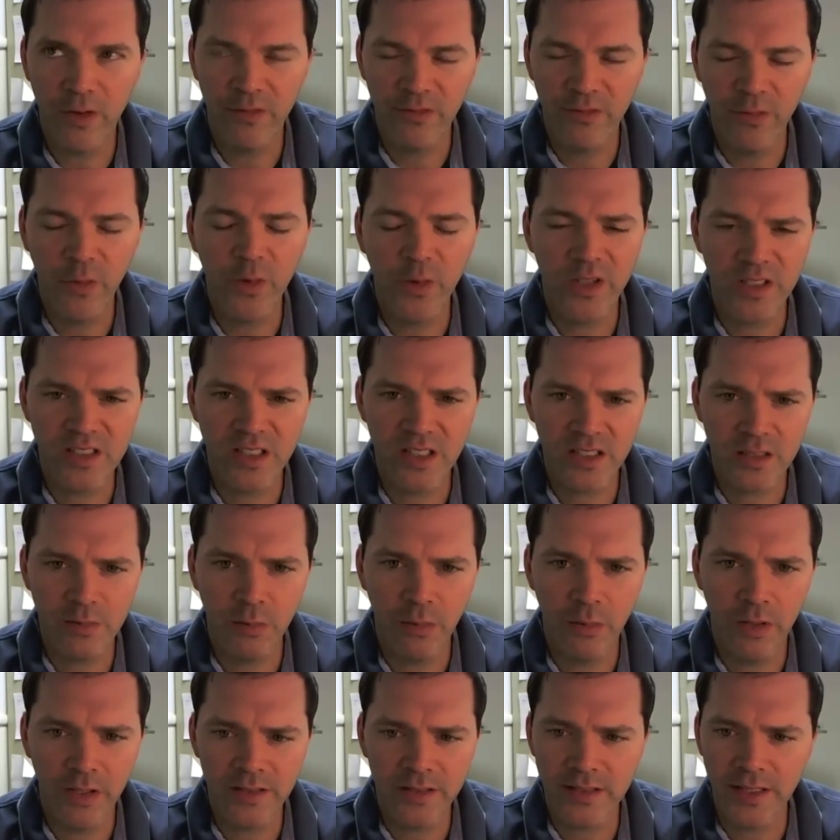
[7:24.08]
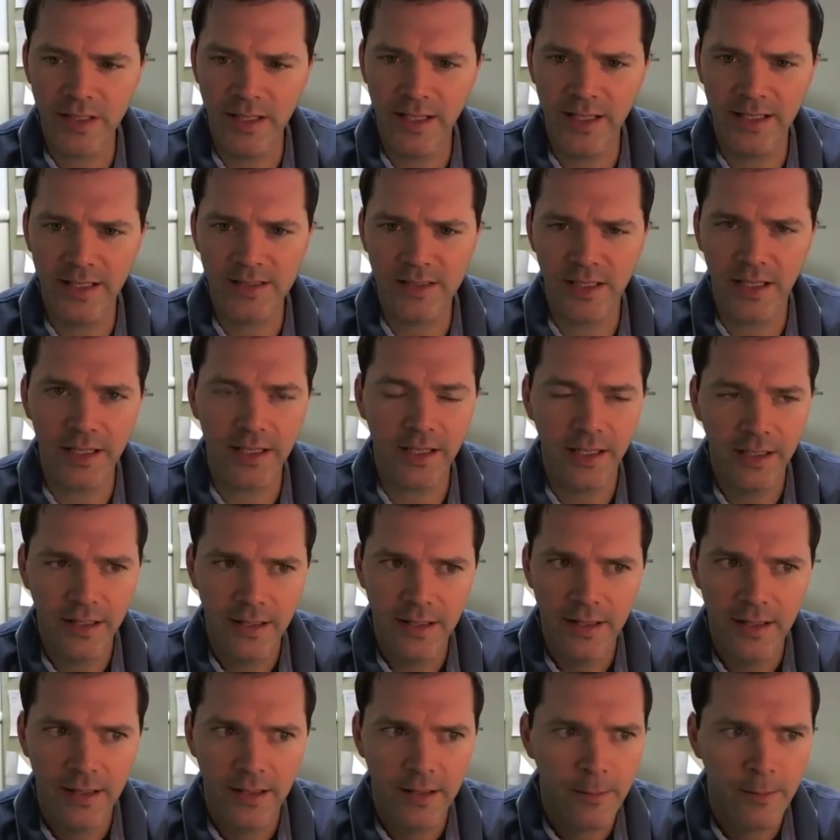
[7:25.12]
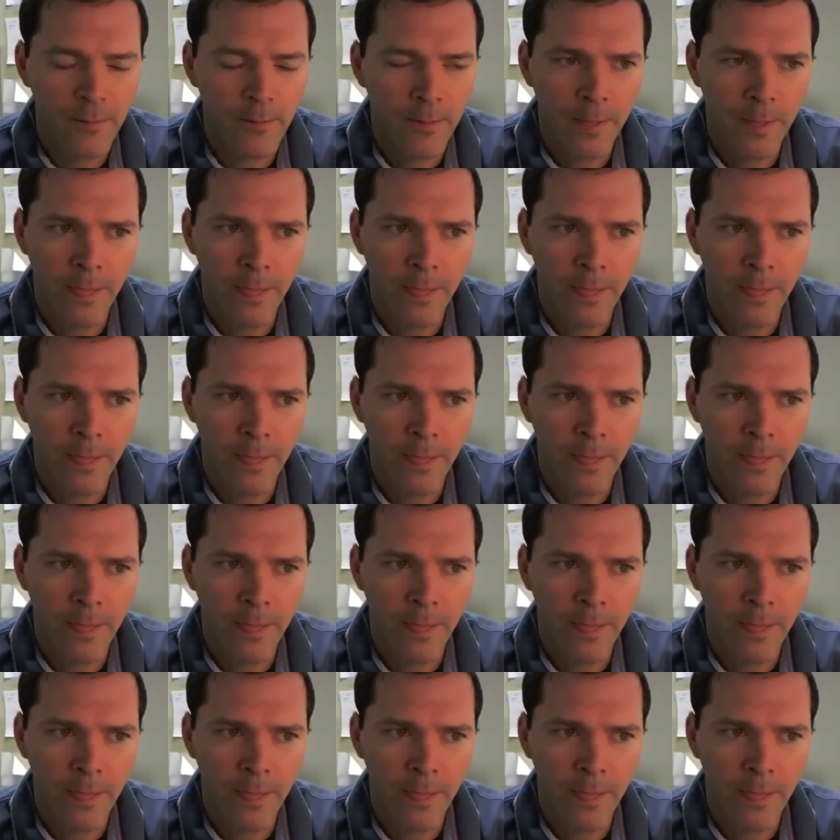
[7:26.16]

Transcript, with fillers: Yeah, four, four to six months. And it's like,